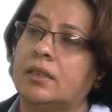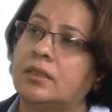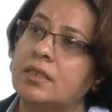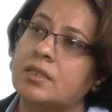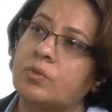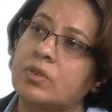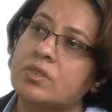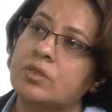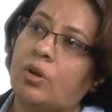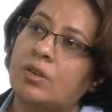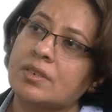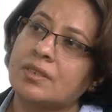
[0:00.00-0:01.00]
this was
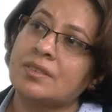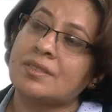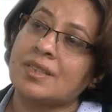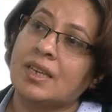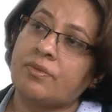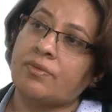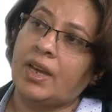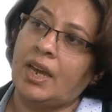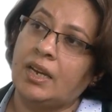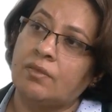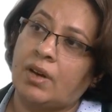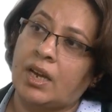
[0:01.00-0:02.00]
not a safe
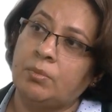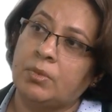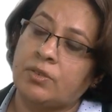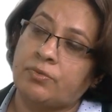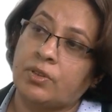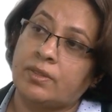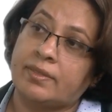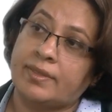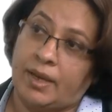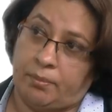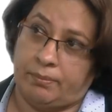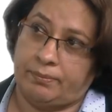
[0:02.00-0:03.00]
environment for
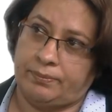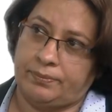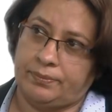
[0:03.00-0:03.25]
them.